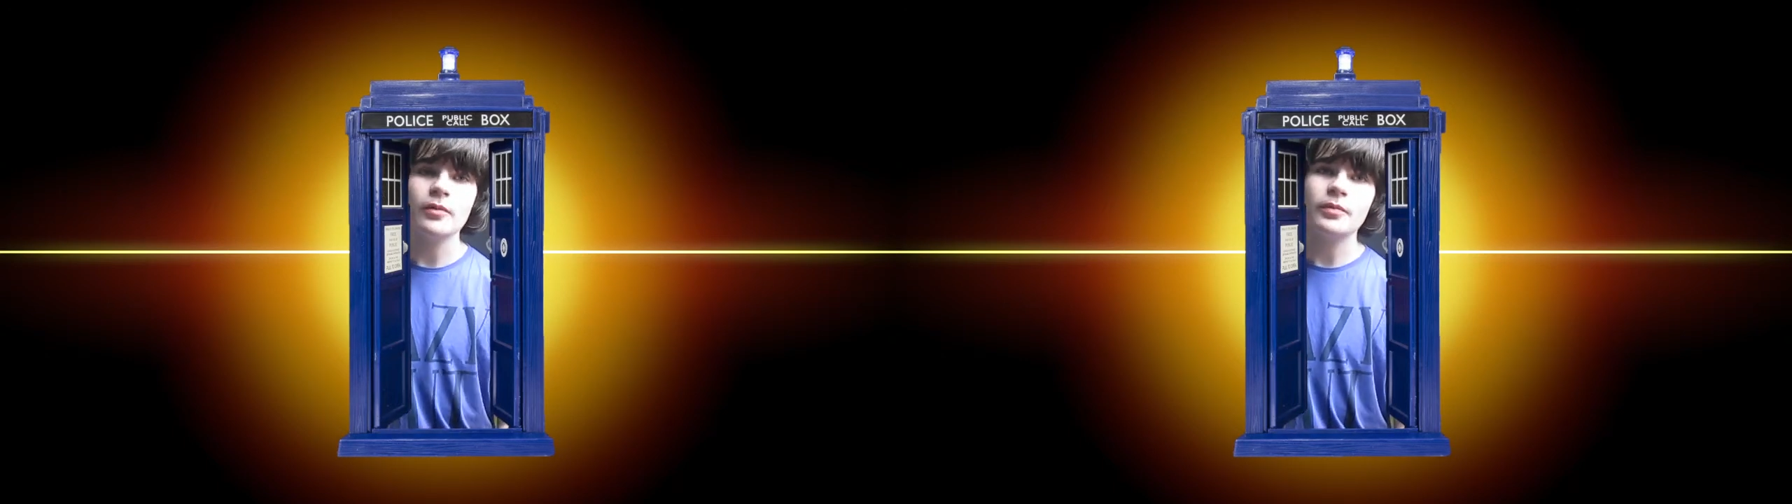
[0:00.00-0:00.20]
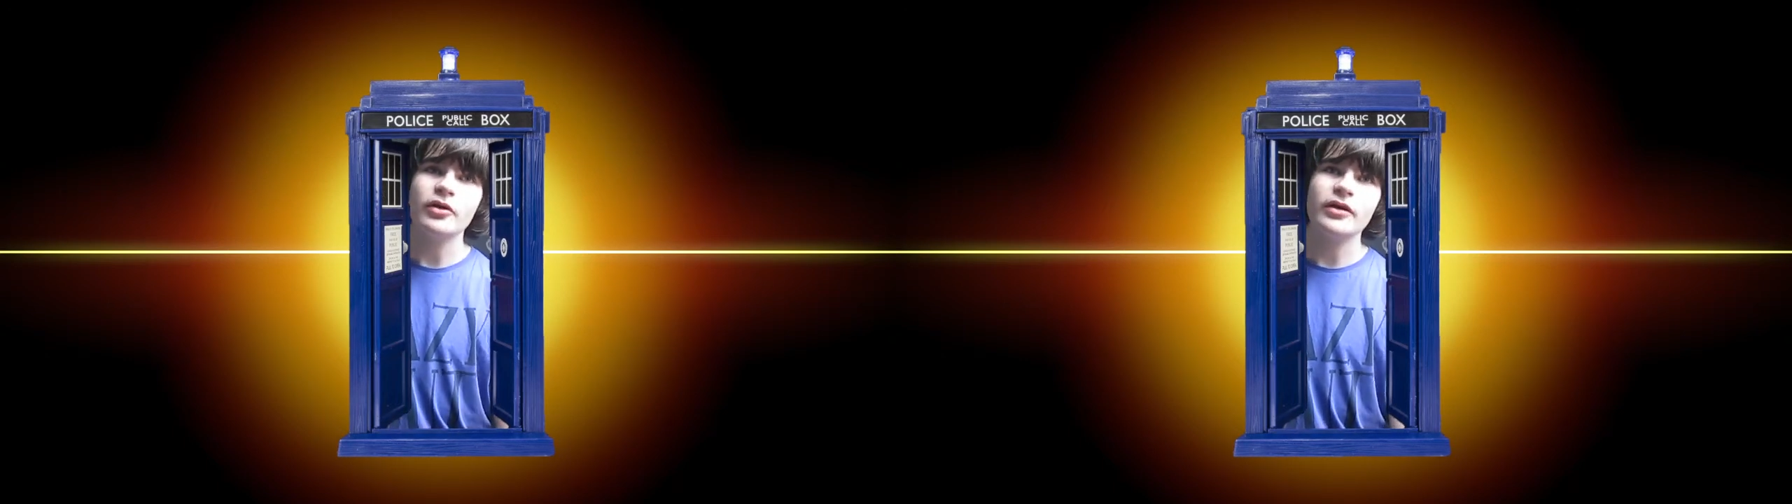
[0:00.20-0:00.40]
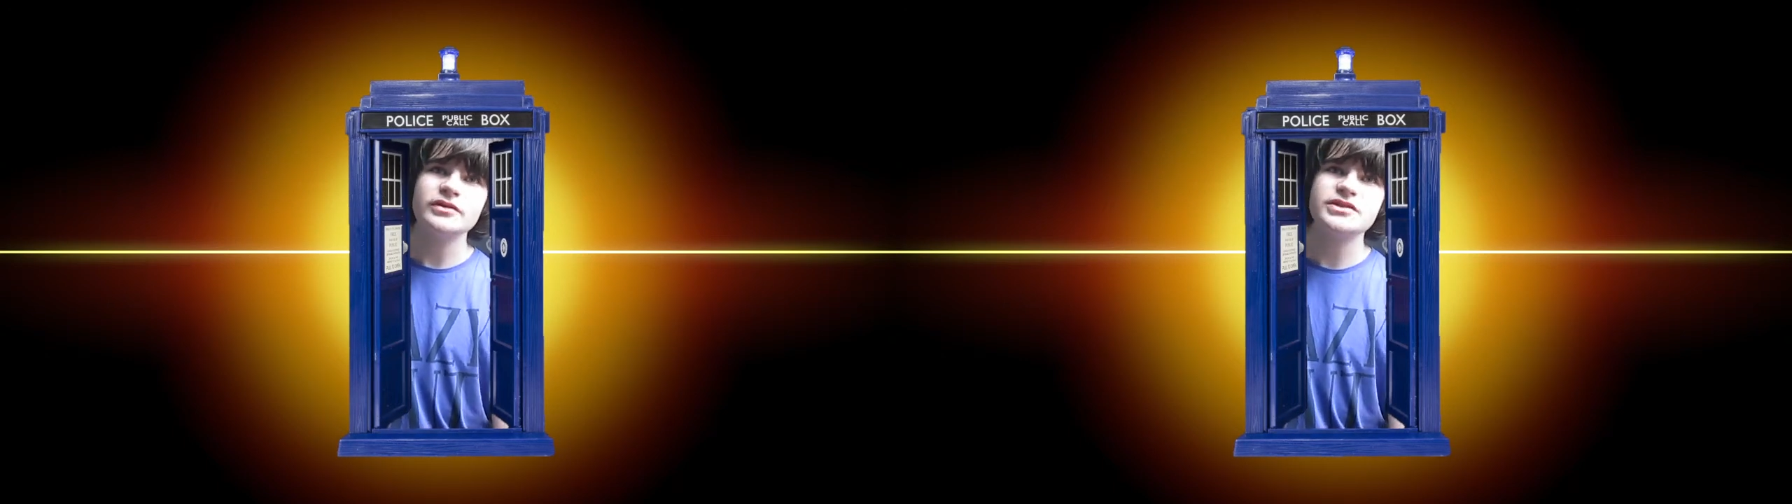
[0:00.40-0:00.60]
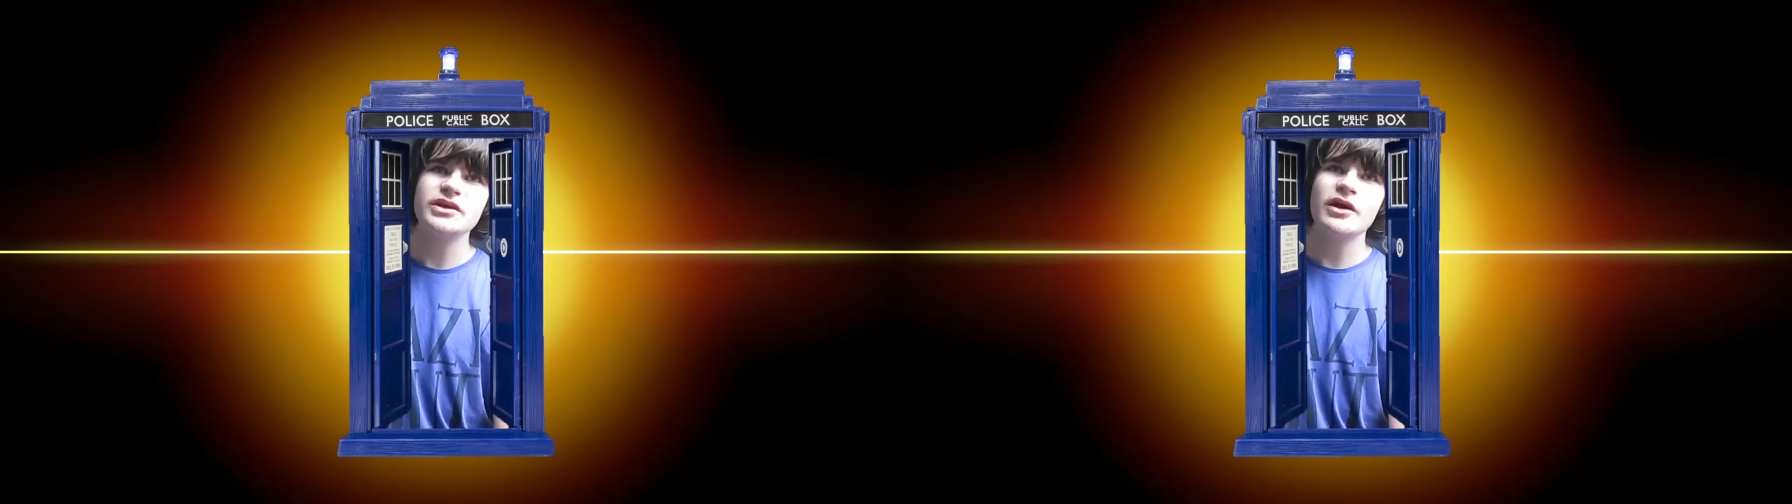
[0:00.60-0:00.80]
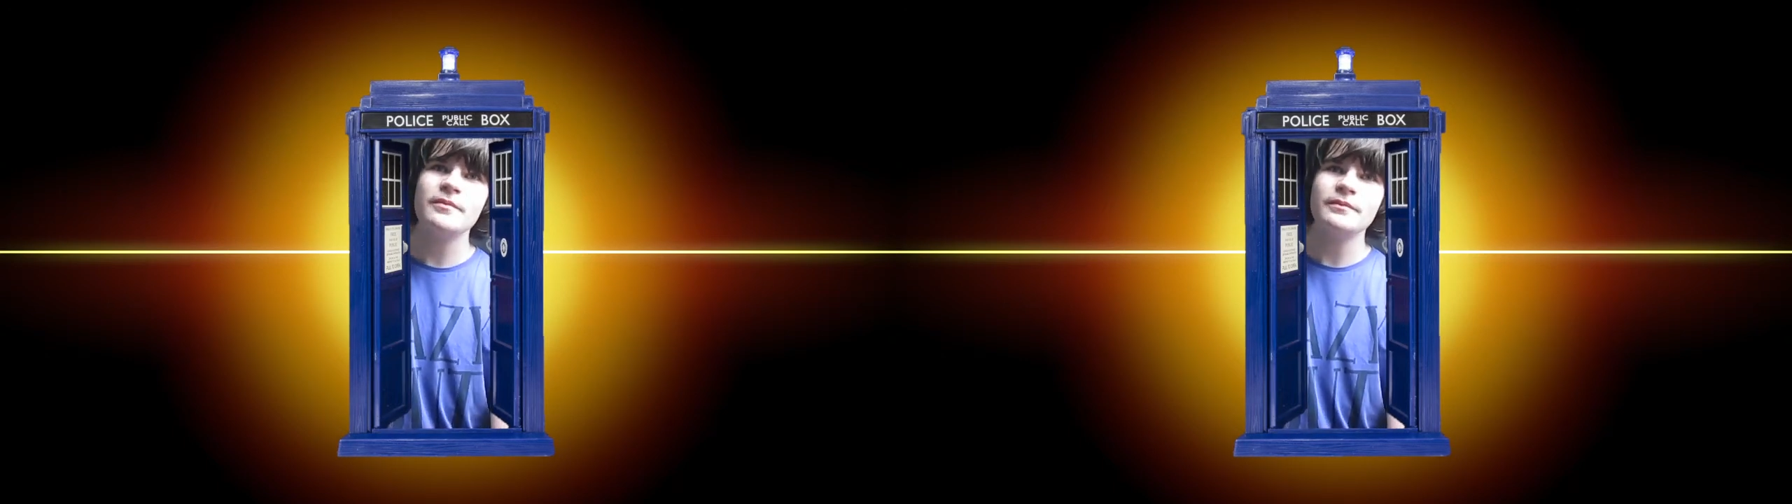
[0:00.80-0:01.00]

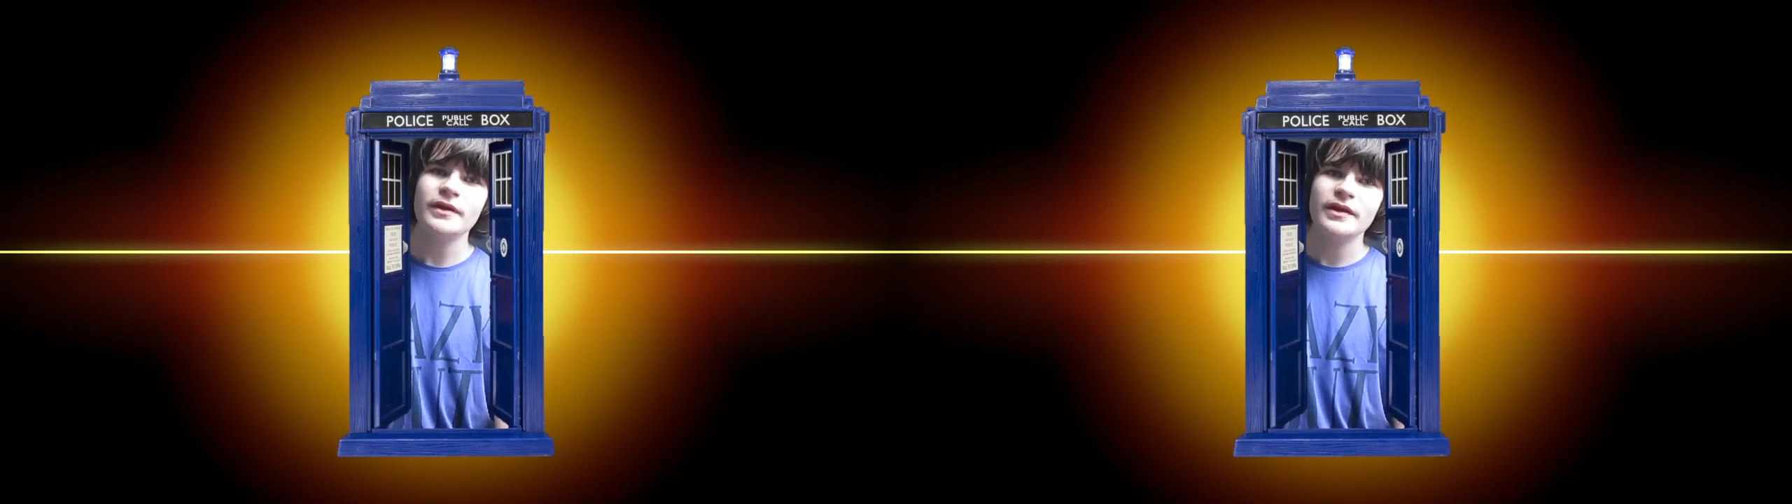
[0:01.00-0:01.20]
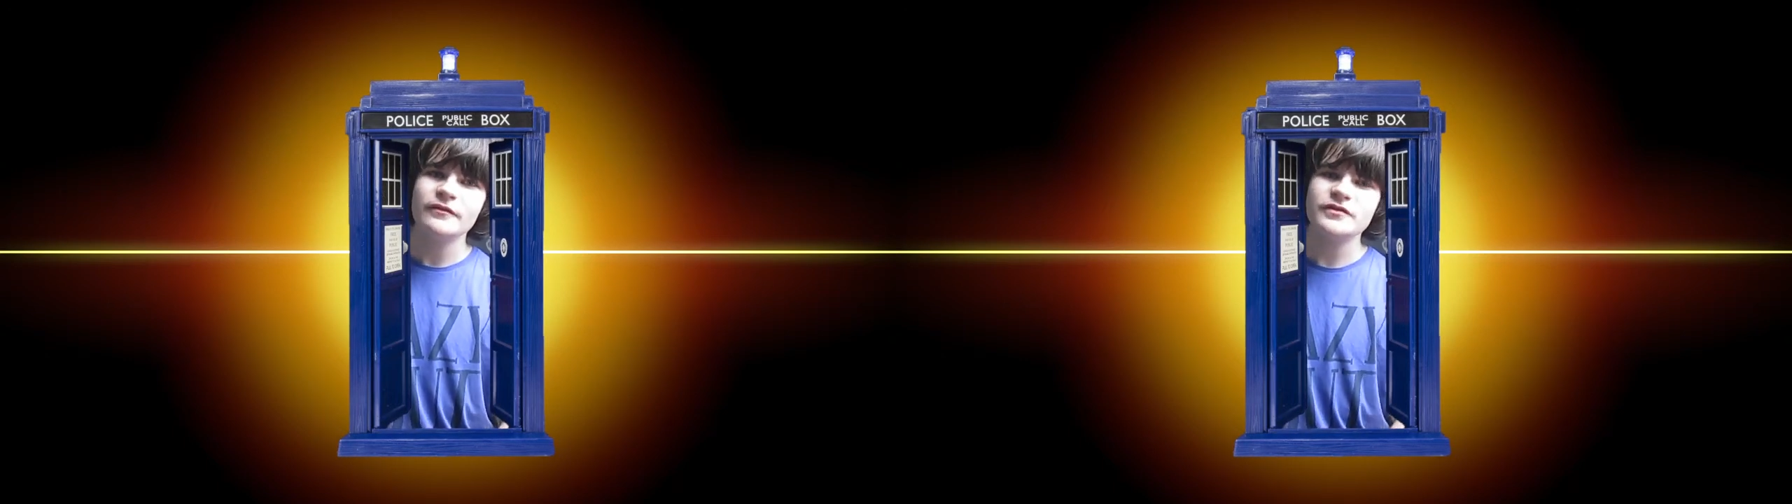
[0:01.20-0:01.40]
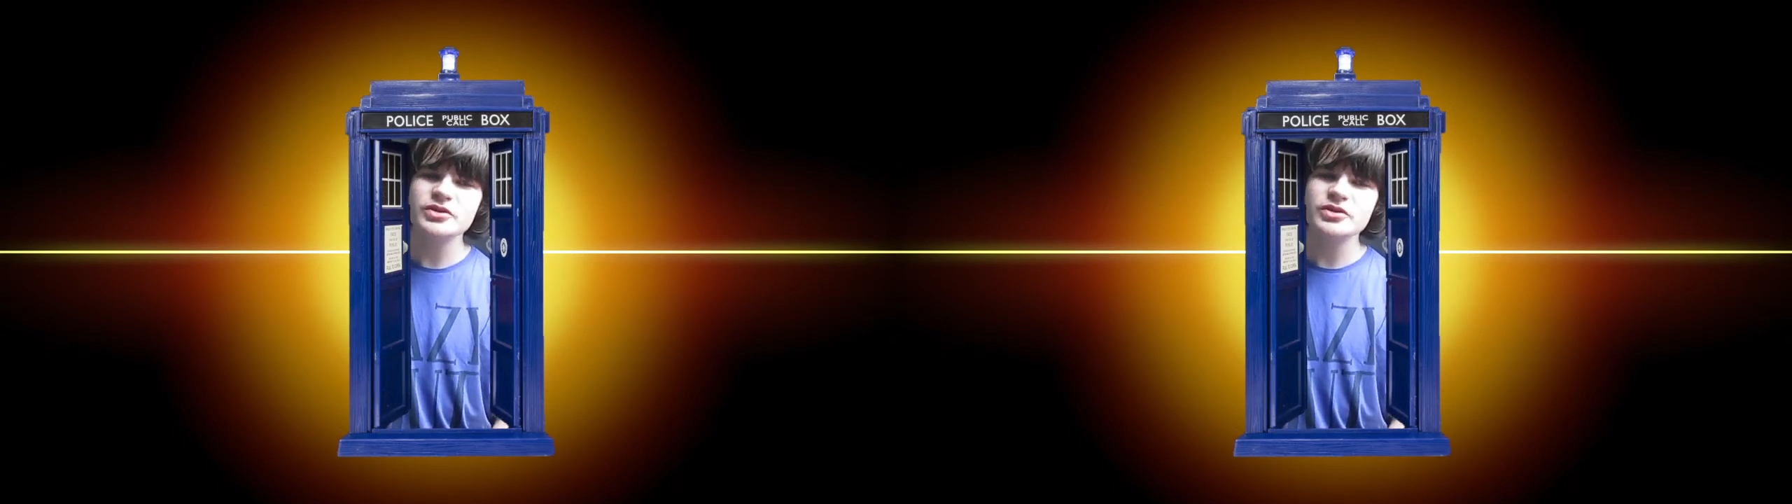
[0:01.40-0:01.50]
but for